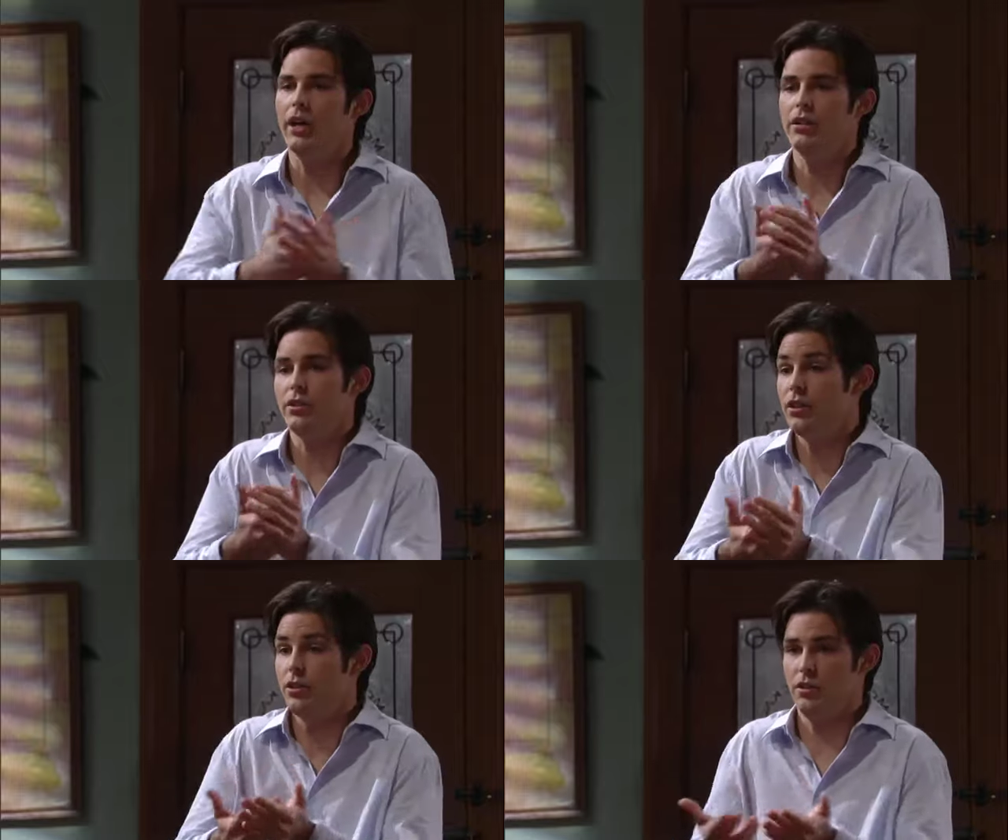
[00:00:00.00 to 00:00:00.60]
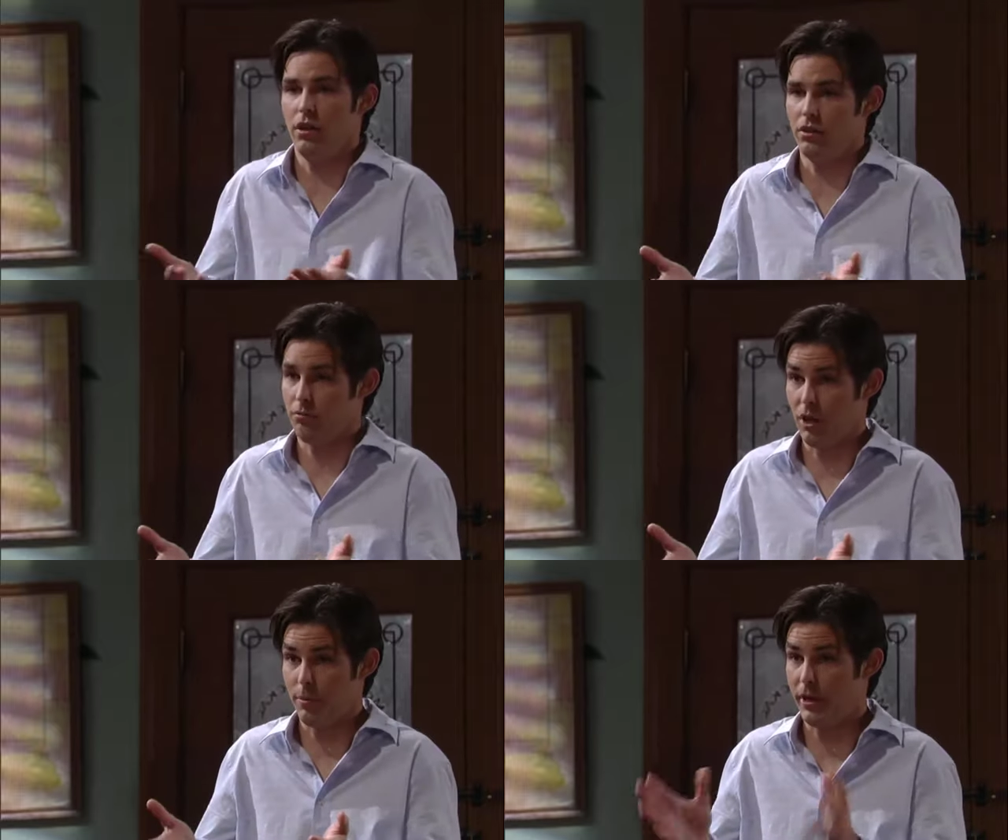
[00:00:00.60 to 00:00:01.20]
I just need you to talk to
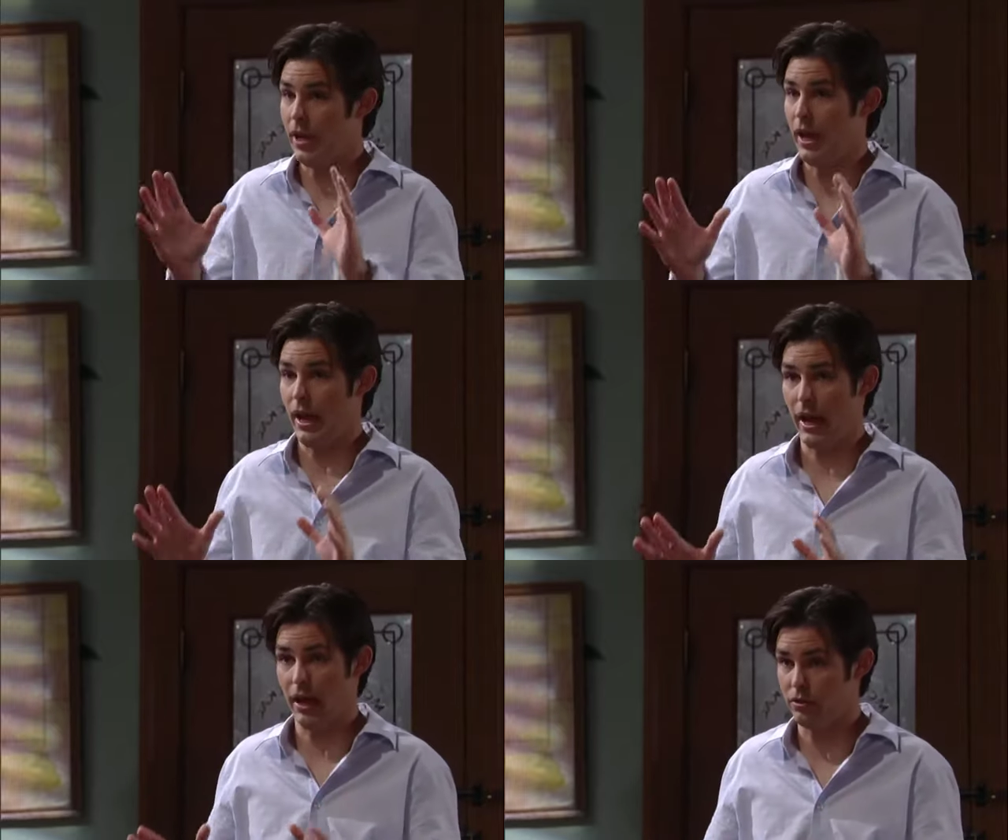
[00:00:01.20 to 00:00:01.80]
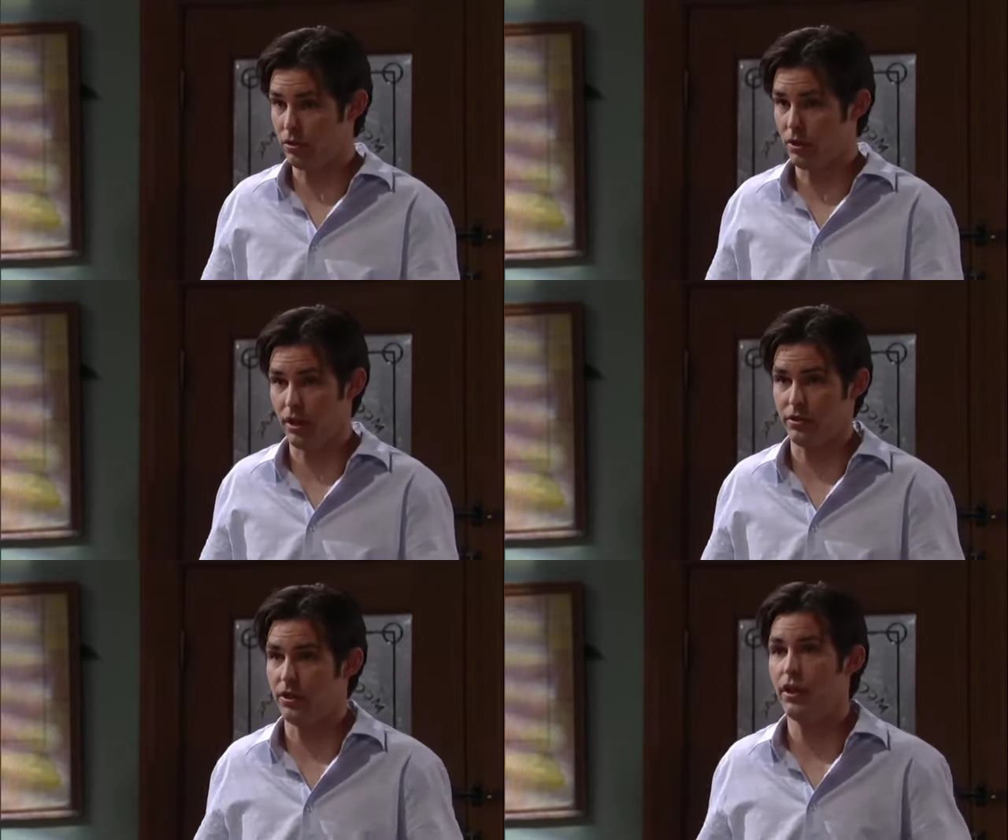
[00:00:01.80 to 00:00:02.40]
Robin. As her
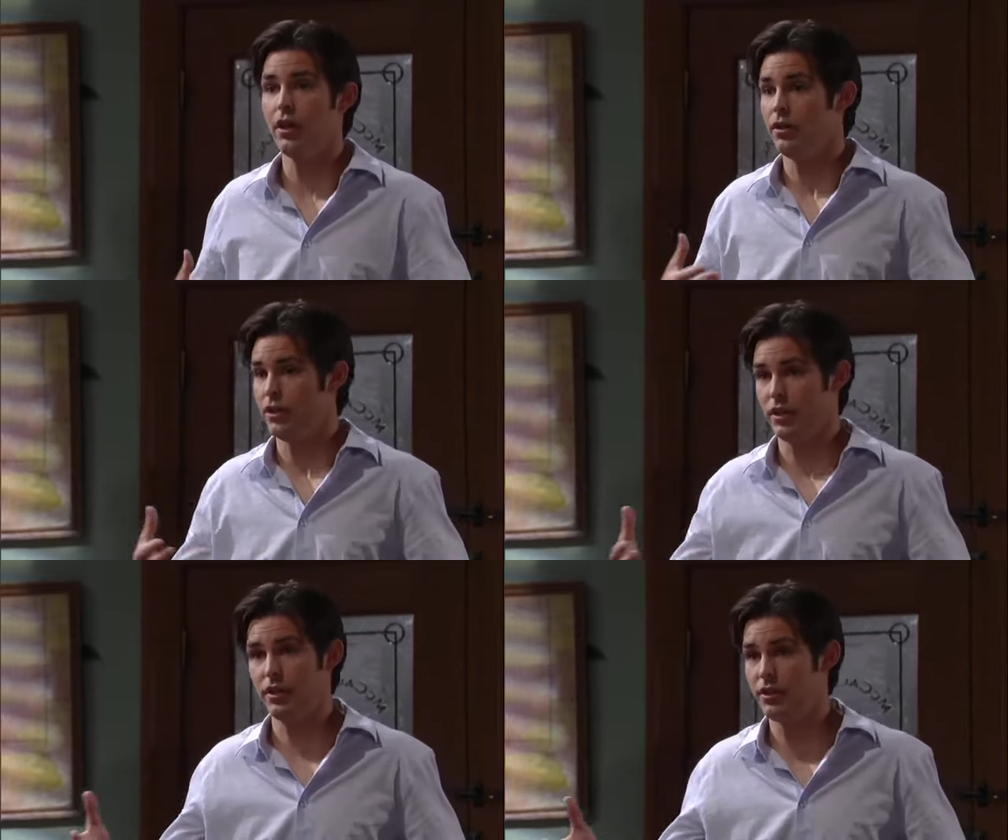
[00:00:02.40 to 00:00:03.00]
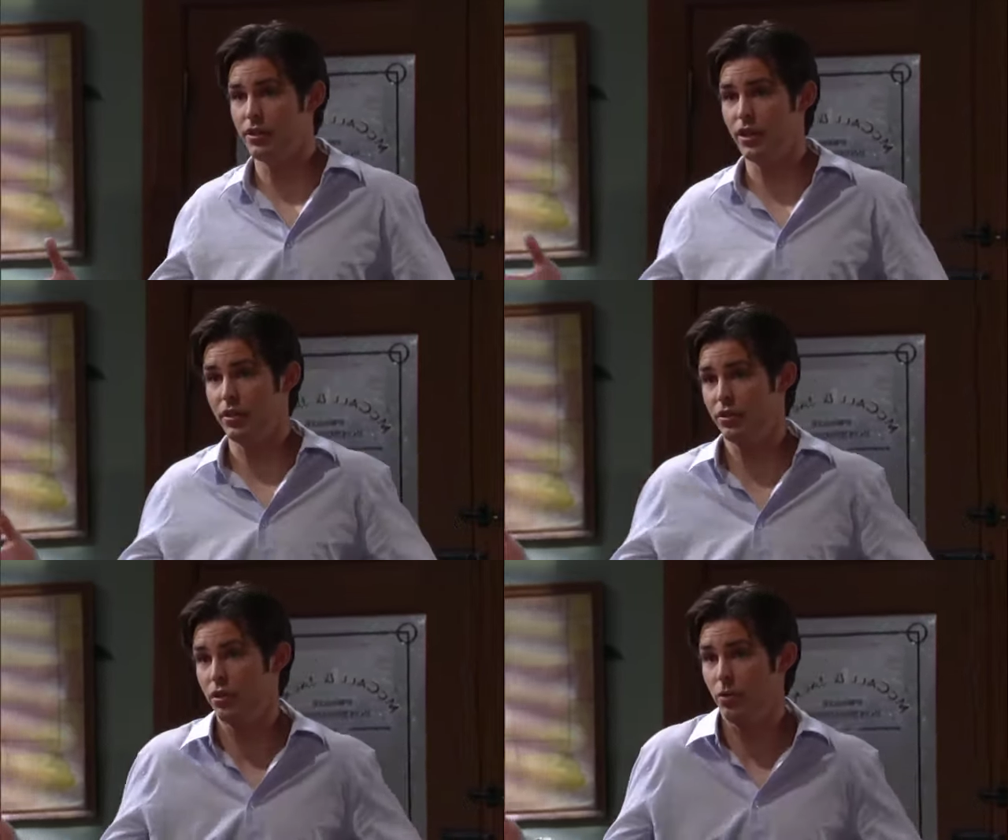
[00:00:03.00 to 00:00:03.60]
cousin, gently
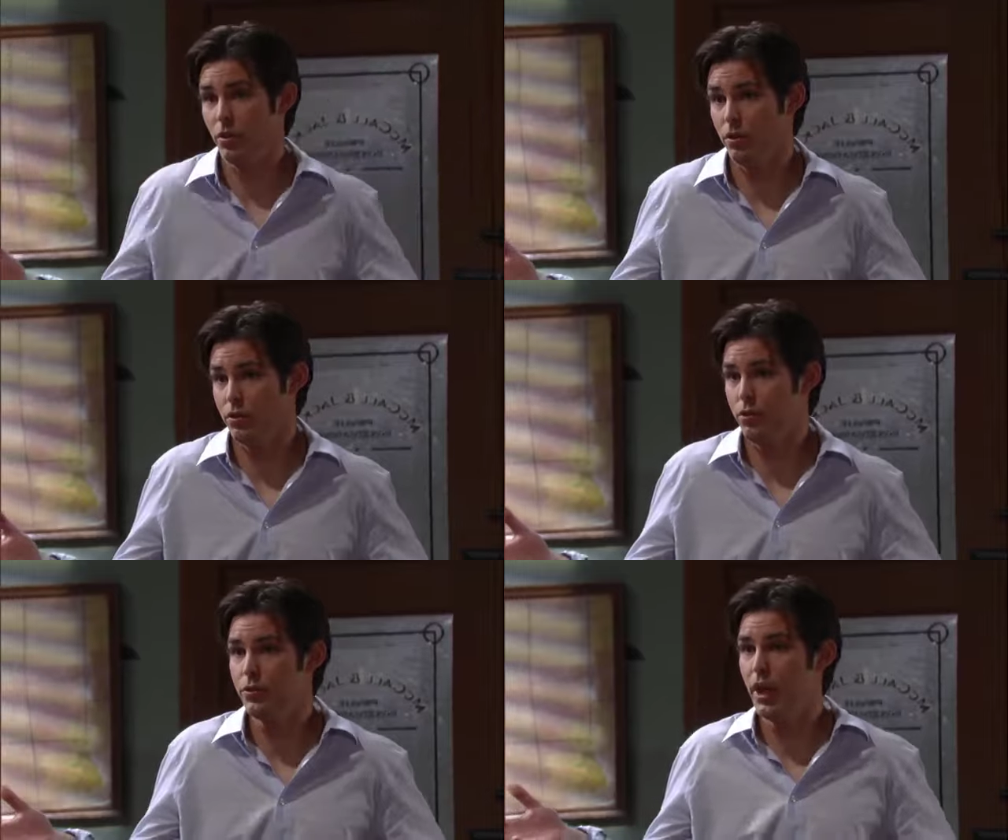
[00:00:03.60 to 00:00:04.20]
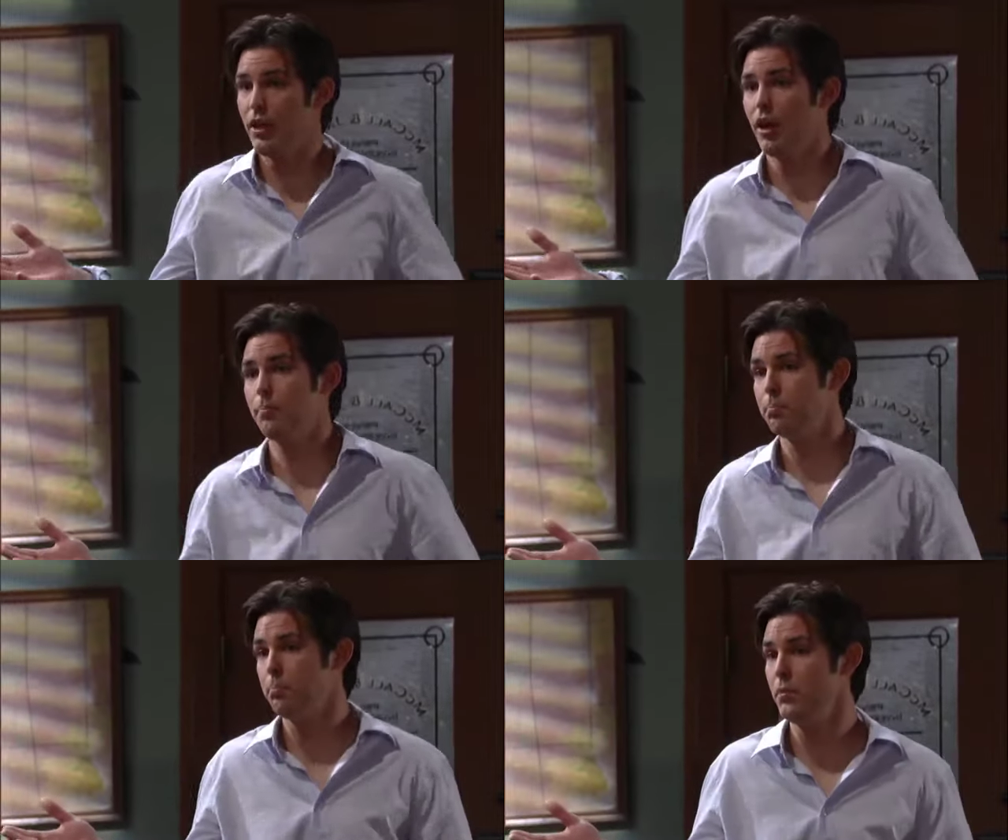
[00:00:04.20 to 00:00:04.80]
suggest to her to take
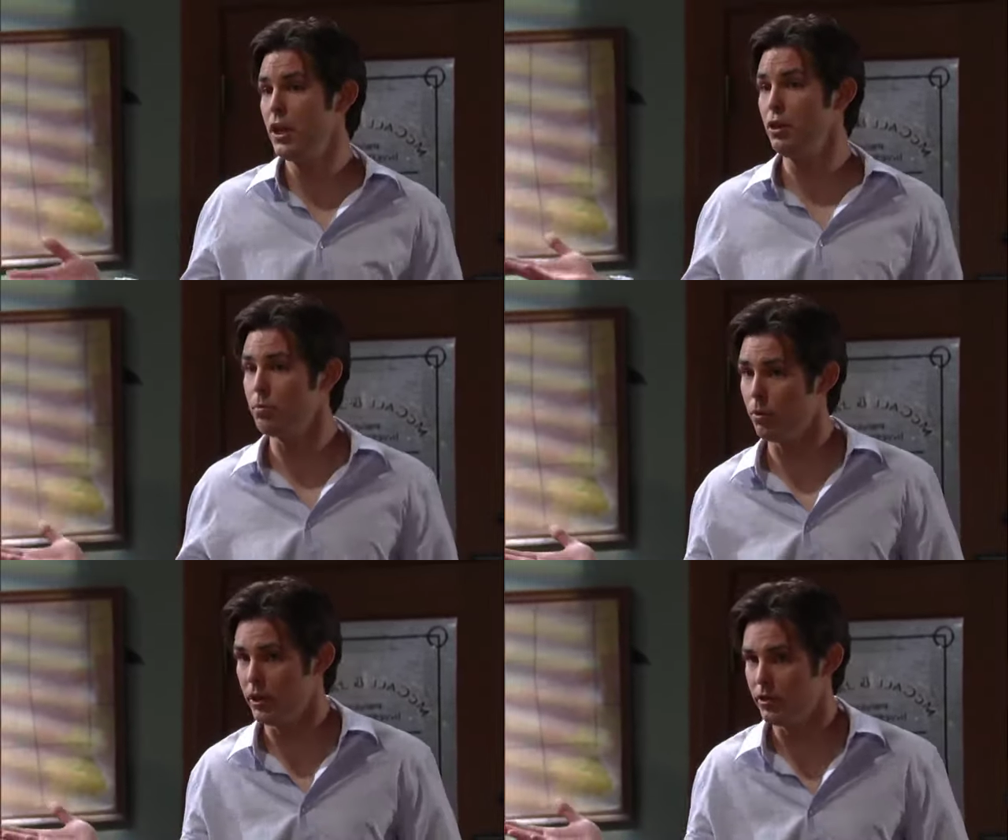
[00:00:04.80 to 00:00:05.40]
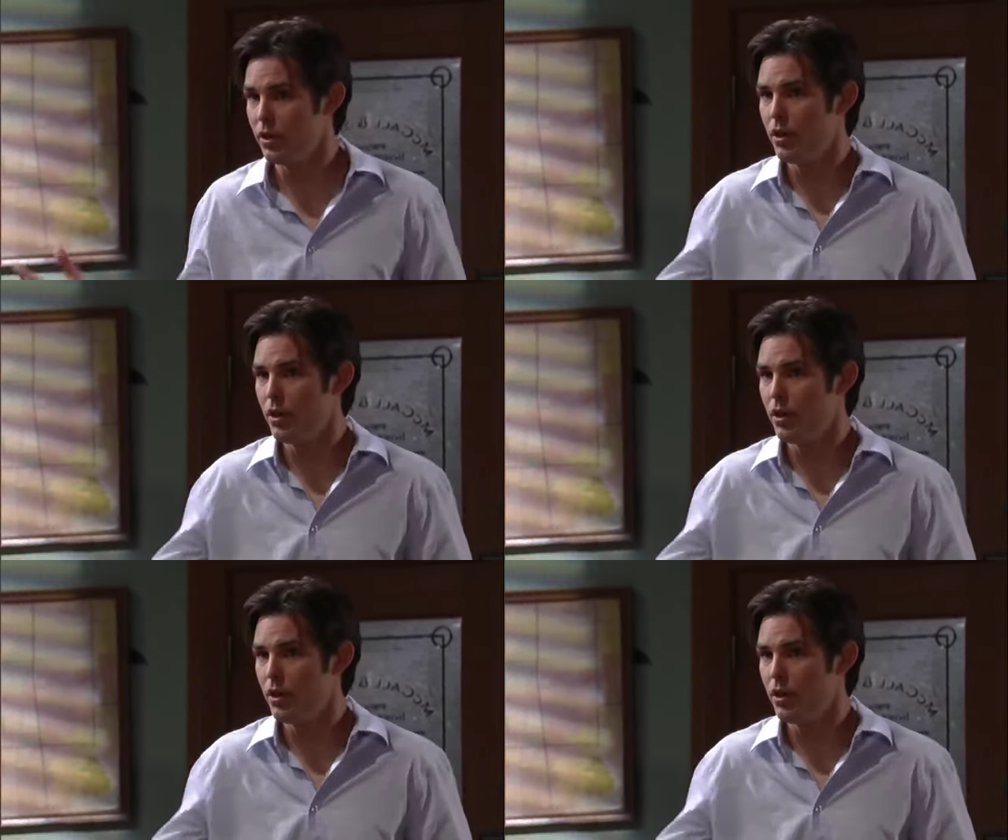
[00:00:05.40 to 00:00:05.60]
up needlepoint